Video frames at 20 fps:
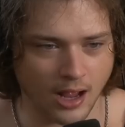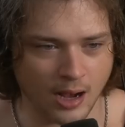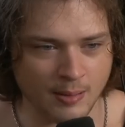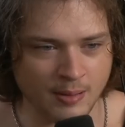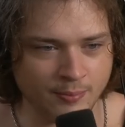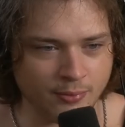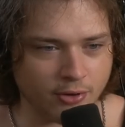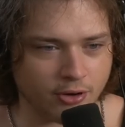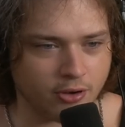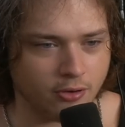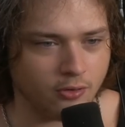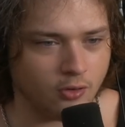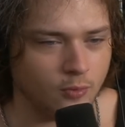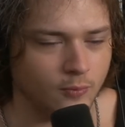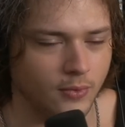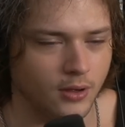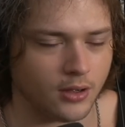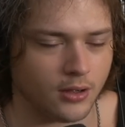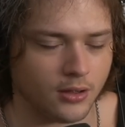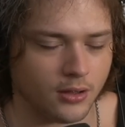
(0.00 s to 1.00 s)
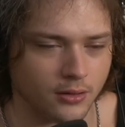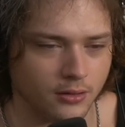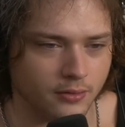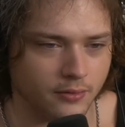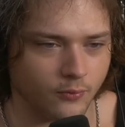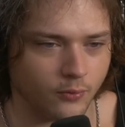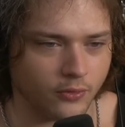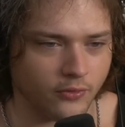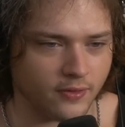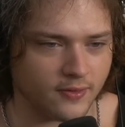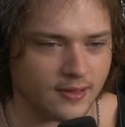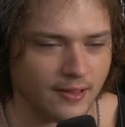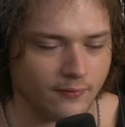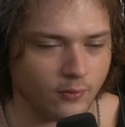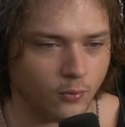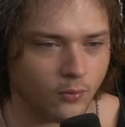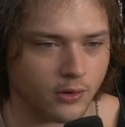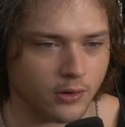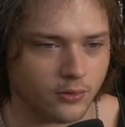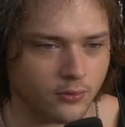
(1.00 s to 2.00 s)
I remember Kuma, the one of the
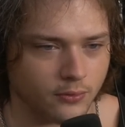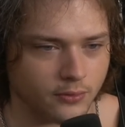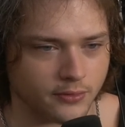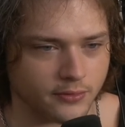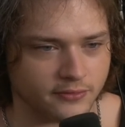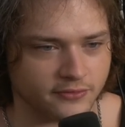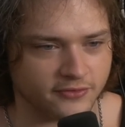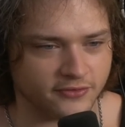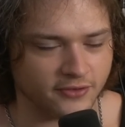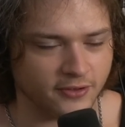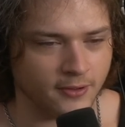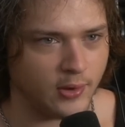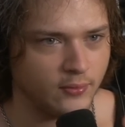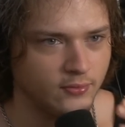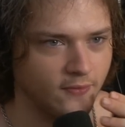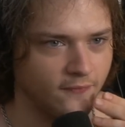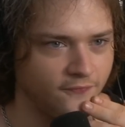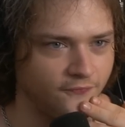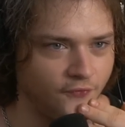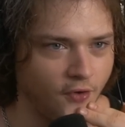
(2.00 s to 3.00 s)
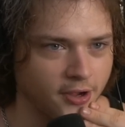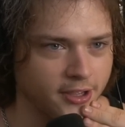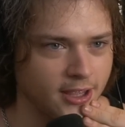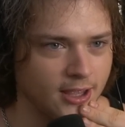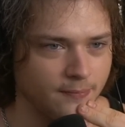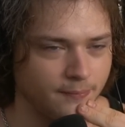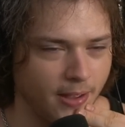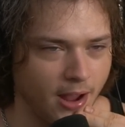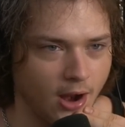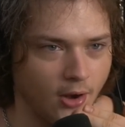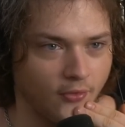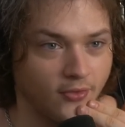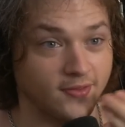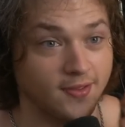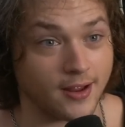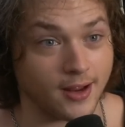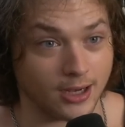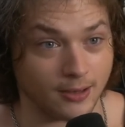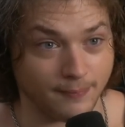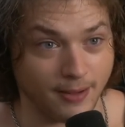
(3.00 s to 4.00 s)
seven warlords, he was a fucking bear. This
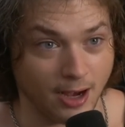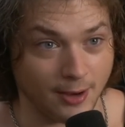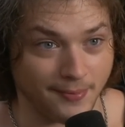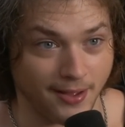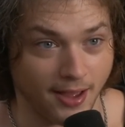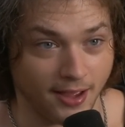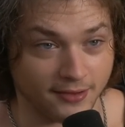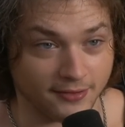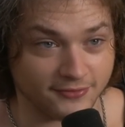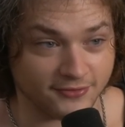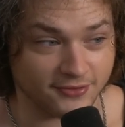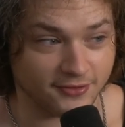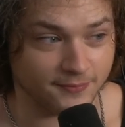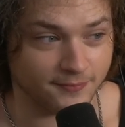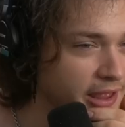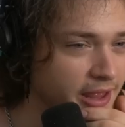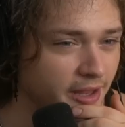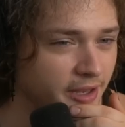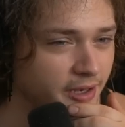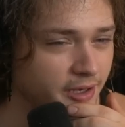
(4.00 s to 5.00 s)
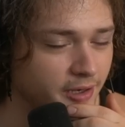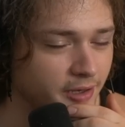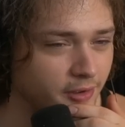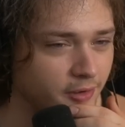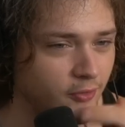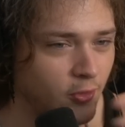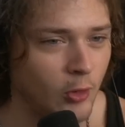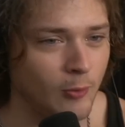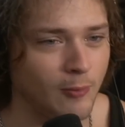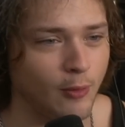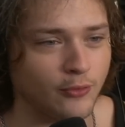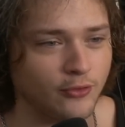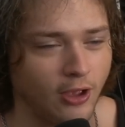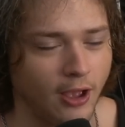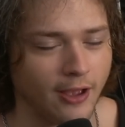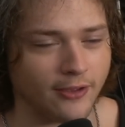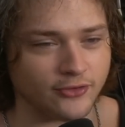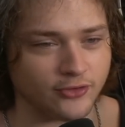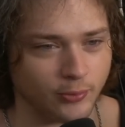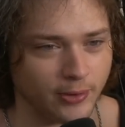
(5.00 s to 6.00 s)
guy got a bear mask. And Kuma was
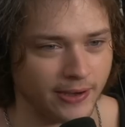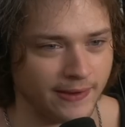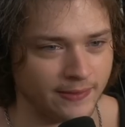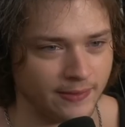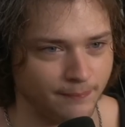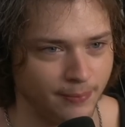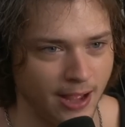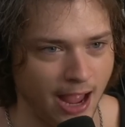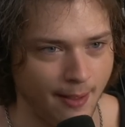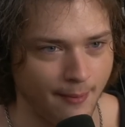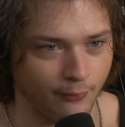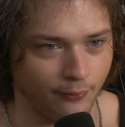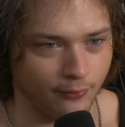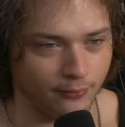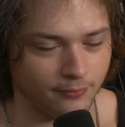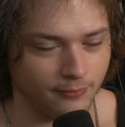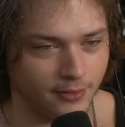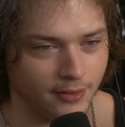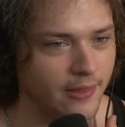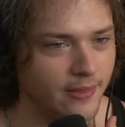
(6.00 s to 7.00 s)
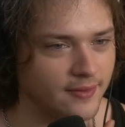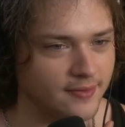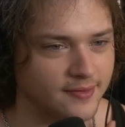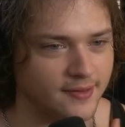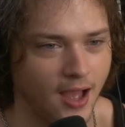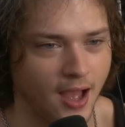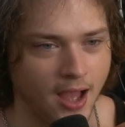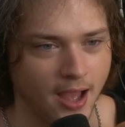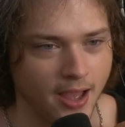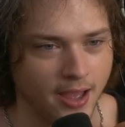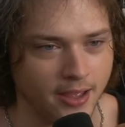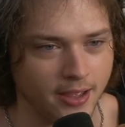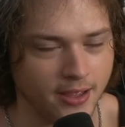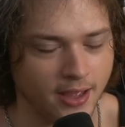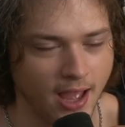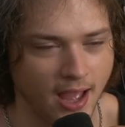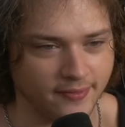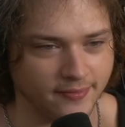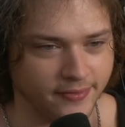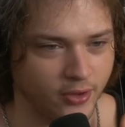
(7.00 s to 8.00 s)
also reading the Bible. This guy
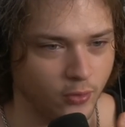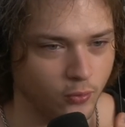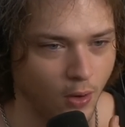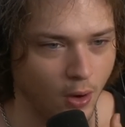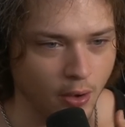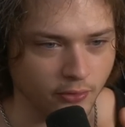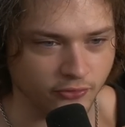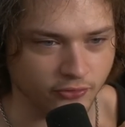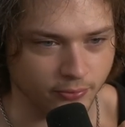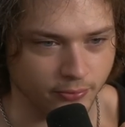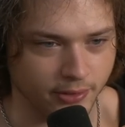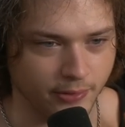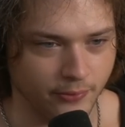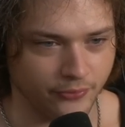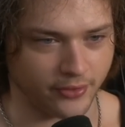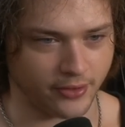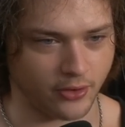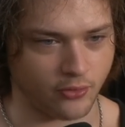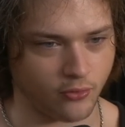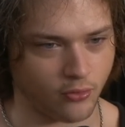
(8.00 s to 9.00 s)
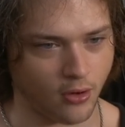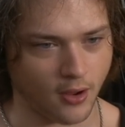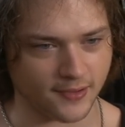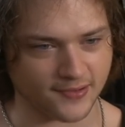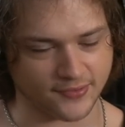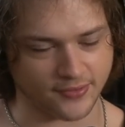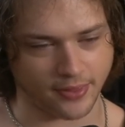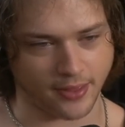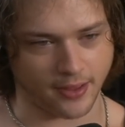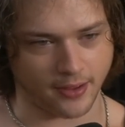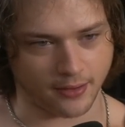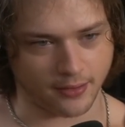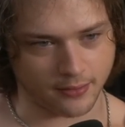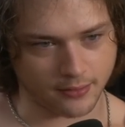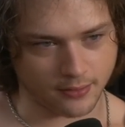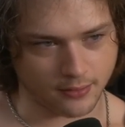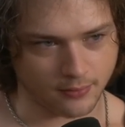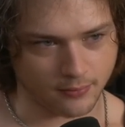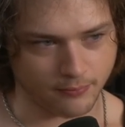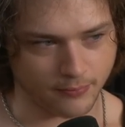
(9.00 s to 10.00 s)
has like a rosary with like a cross thing.
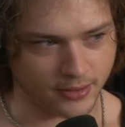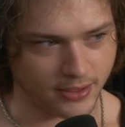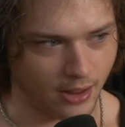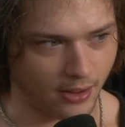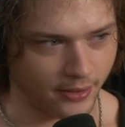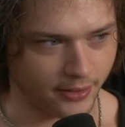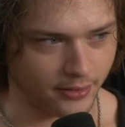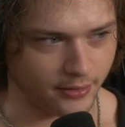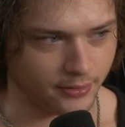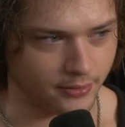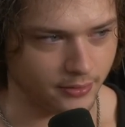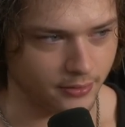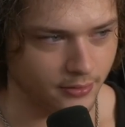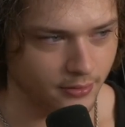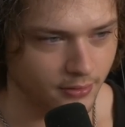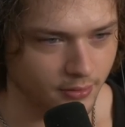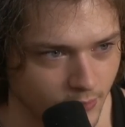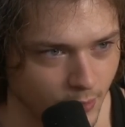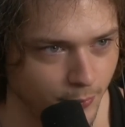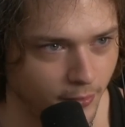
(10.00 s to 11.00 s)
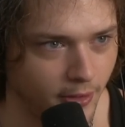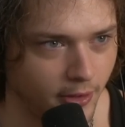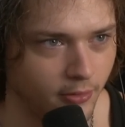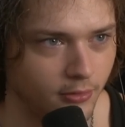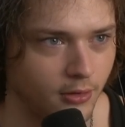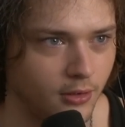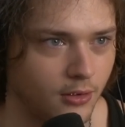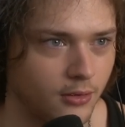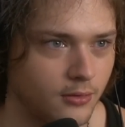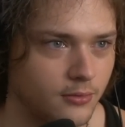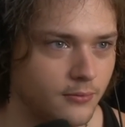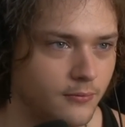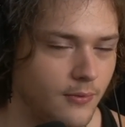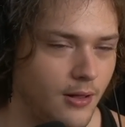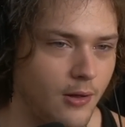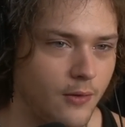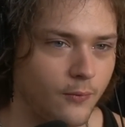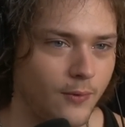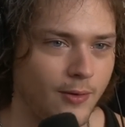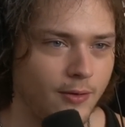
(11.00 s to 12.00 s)
Medallion. I'm probably wrong.
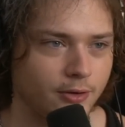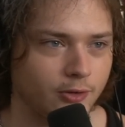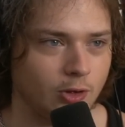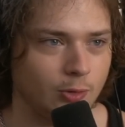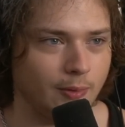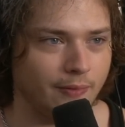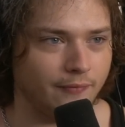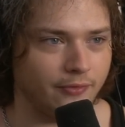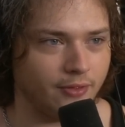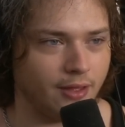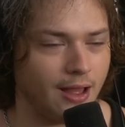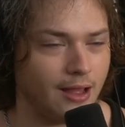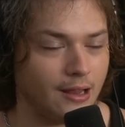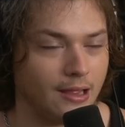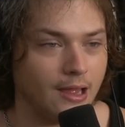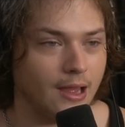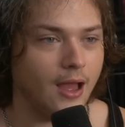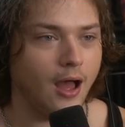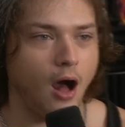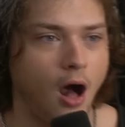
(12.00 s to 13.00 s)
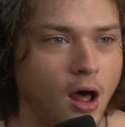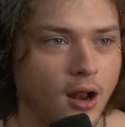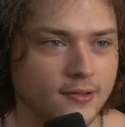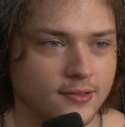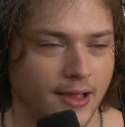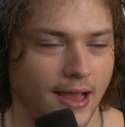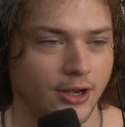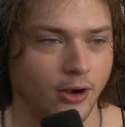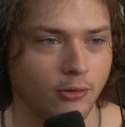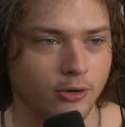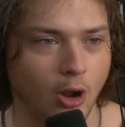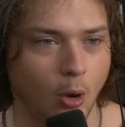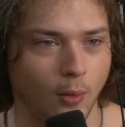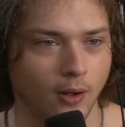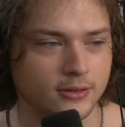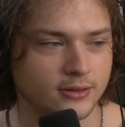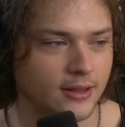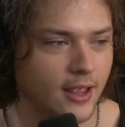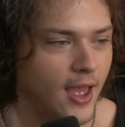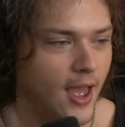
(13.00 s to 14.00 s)
Why, why would Kuma be there? I, honestly, I don't know
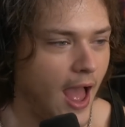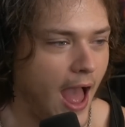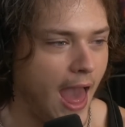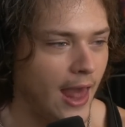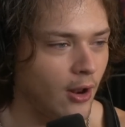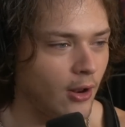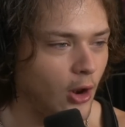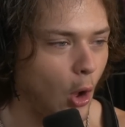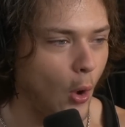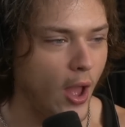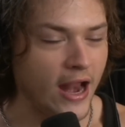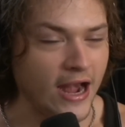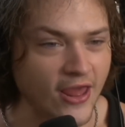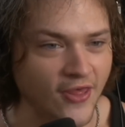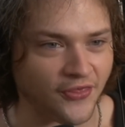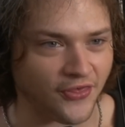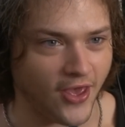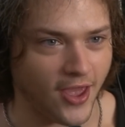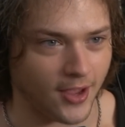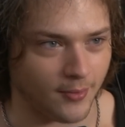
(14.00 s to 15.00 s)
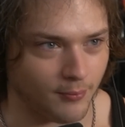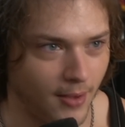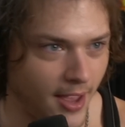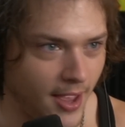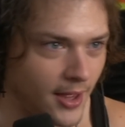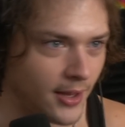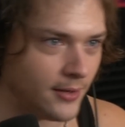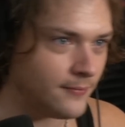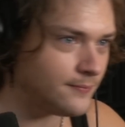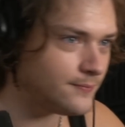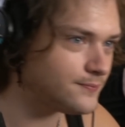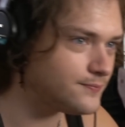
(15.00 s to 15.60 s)
what... I don't know anything, man.